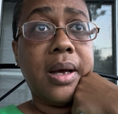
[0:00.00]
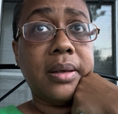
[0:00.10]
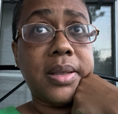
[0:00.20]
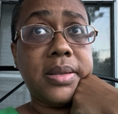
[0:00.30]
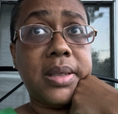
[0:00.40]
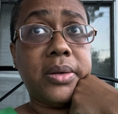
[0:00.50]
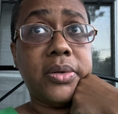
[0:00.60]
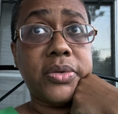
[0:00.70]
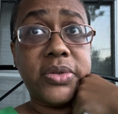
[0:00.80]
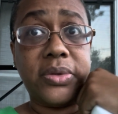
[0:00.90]
because um, they're
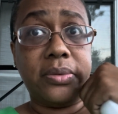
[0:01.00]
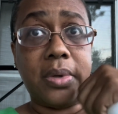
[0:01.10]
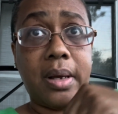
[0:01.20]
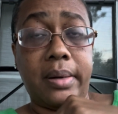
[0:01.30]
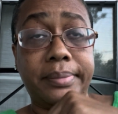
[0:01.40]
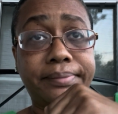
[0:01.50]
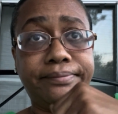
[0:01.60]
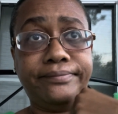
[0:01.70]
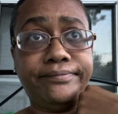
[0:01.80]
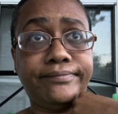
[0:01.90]
her
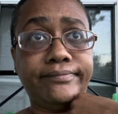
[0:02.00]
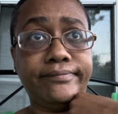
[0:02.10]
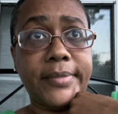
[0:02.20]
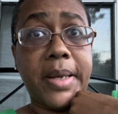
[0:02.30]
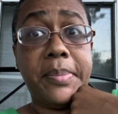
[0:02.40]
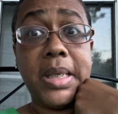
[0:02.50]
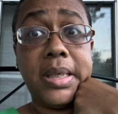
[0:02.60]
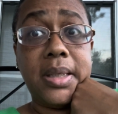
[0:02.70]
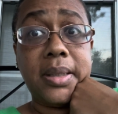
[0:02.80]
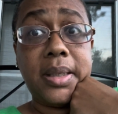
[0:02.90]
um,
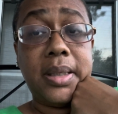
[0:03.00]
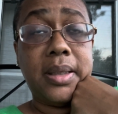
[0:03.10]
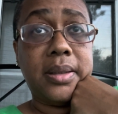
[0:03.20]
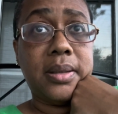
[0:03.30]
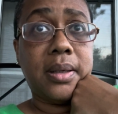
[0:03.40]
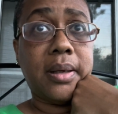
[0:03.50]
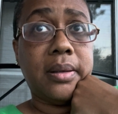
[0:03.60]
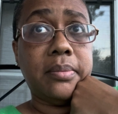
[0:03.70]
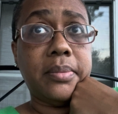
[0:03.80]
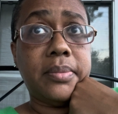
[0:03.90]
immediate kin.
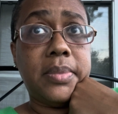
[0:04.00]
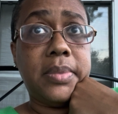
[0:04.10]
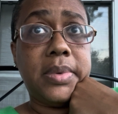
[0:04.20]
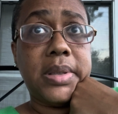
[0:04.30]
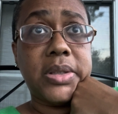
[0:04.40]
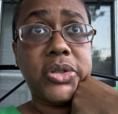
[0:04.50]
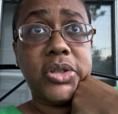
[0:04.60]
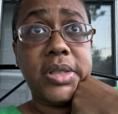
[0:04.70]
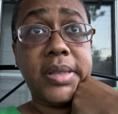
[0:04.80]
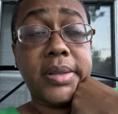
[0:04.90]
Um, this
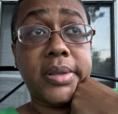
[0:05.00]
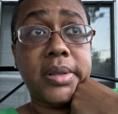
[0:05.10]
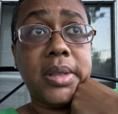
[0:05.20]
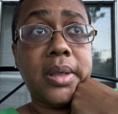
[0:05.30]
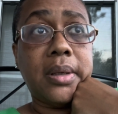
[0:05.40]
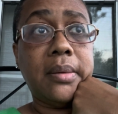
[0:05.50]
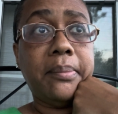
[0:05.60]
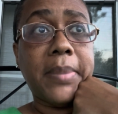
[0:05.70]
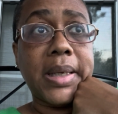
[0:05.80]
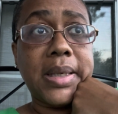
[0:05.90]
year,
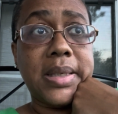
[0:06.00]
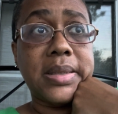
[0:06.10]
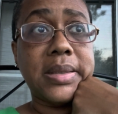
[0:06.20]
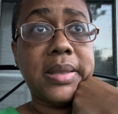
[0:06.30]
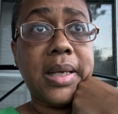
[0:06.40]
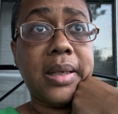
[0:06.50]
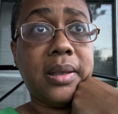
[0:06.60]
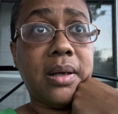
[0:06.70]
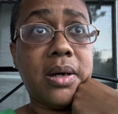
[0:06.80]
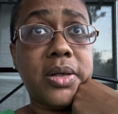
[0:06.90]
my cousin had
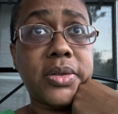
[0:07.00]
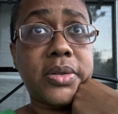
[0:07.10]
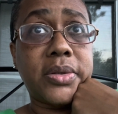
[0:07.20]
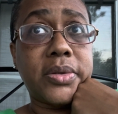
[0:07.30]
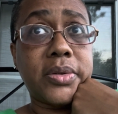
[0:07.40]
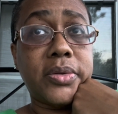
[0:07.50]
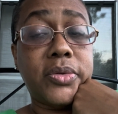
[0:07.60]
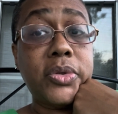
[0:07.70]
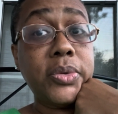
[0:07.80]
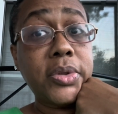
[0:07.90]
lost
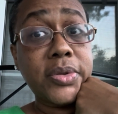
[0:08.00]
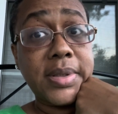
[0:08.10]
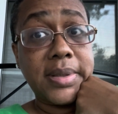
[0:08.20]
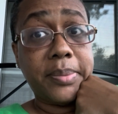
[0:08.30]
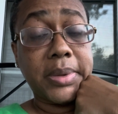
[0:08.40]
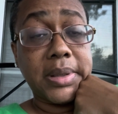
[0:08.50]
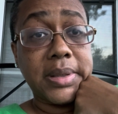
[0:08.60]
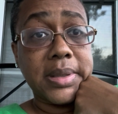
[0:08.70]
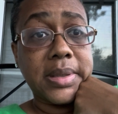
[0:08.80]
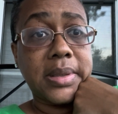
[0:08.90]
two of her
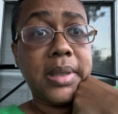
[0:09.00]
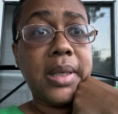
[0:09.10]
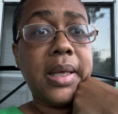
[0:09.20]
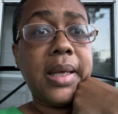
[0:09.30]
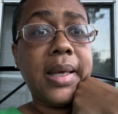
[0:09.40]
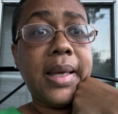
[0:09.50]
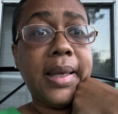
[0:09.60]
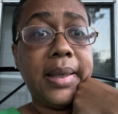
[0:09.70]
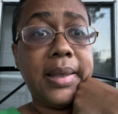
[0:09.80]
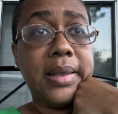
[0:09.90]
siblings,
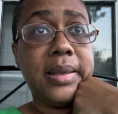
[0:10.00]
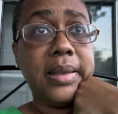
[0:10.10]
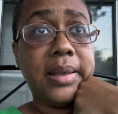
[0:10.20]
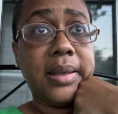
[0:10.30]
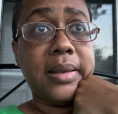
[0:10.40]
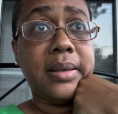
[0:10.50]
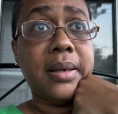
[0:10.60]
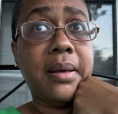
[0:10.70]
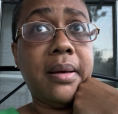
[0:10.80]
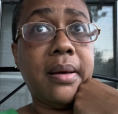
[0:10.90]
and then
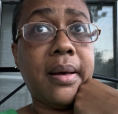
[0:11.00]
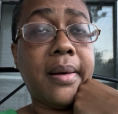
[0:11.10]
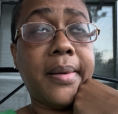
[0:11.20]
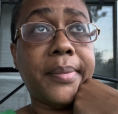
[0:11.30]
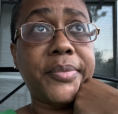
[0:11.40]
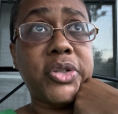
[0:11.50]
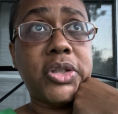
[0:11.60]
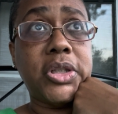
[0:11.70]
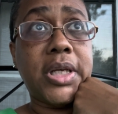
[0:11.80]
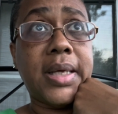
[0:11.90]
um,
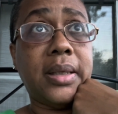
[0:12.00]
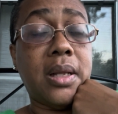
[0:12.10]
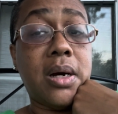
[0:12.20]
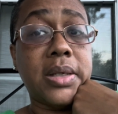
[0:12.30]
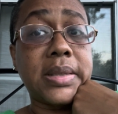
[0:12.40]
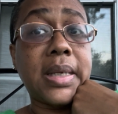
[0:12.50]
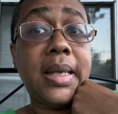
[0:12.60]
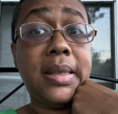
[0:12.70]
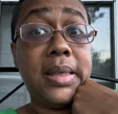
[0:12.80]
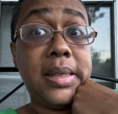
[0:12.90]
she had lost
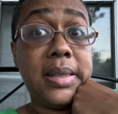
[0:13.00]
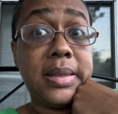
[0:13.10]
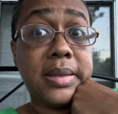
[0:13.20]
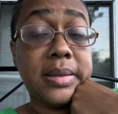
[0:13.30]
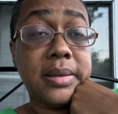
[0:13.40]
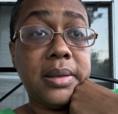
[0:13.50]
a niece,